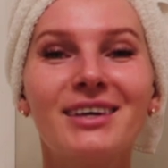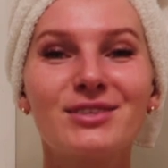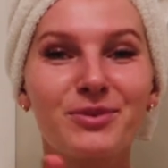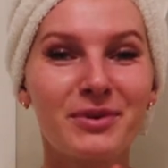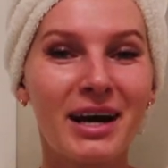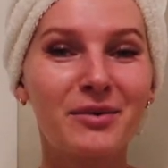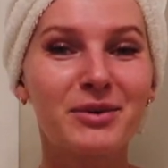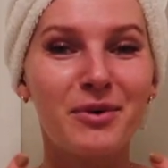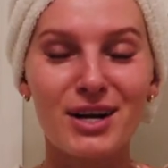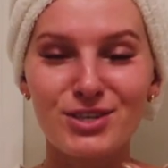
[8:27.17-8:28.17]
So now
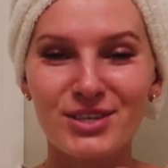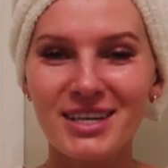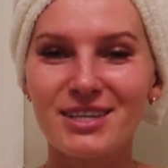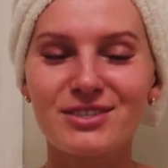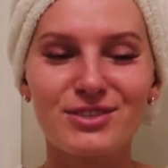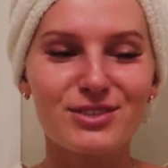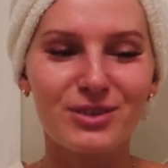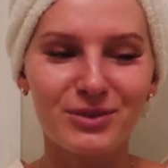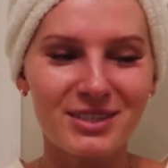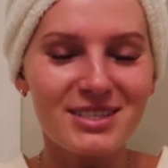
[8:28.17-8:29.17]
rewatching it, it's just
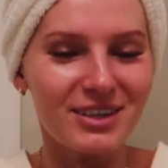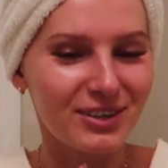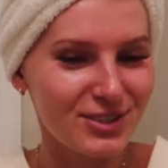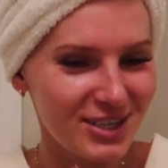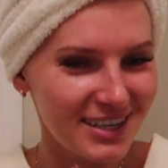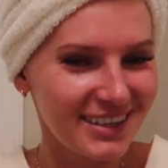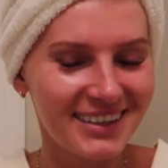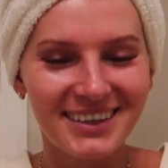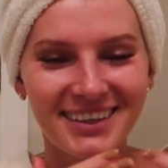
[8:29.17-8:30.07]
so nostalgic.